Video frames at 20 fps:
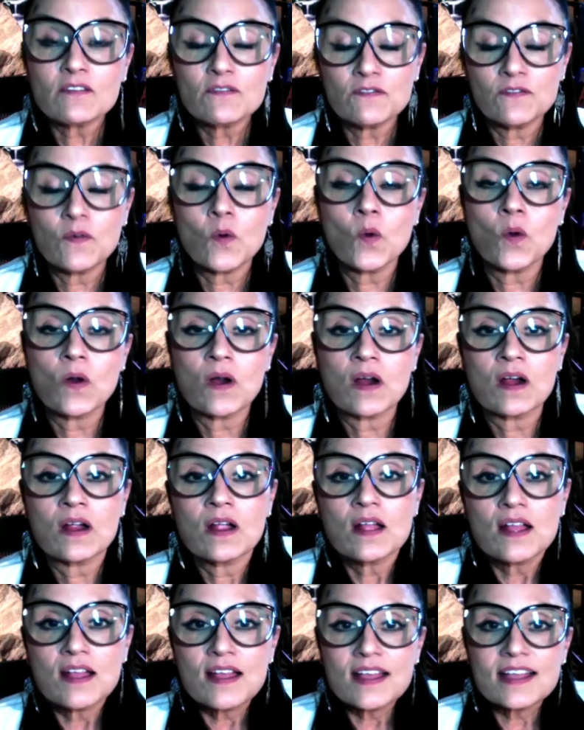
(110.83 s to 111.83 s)
for
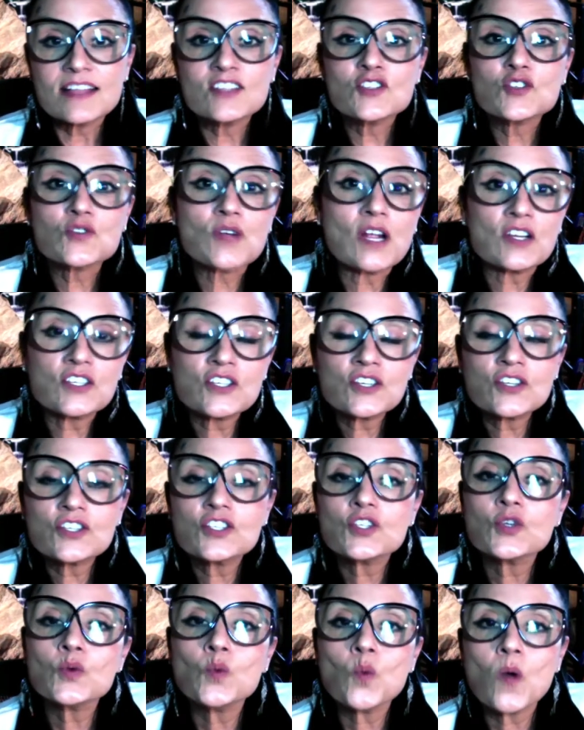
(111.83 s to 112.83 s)
instructors
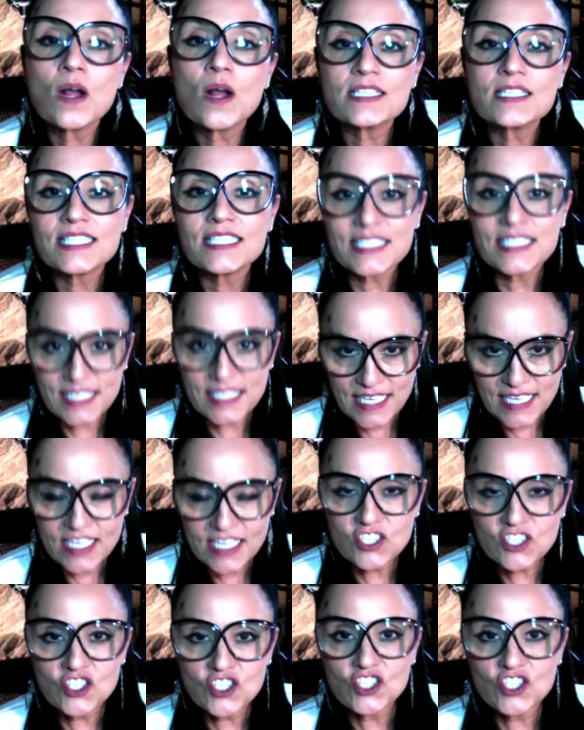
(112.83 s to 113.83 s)
who want to
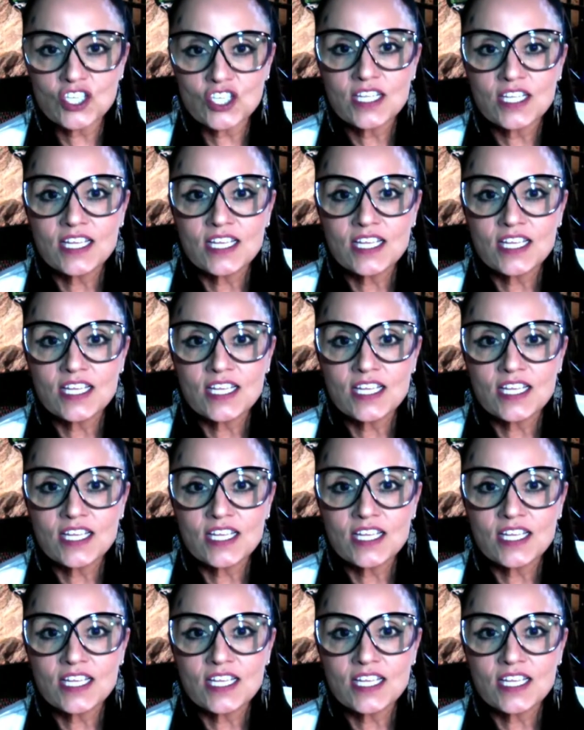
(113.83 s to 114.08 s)
teach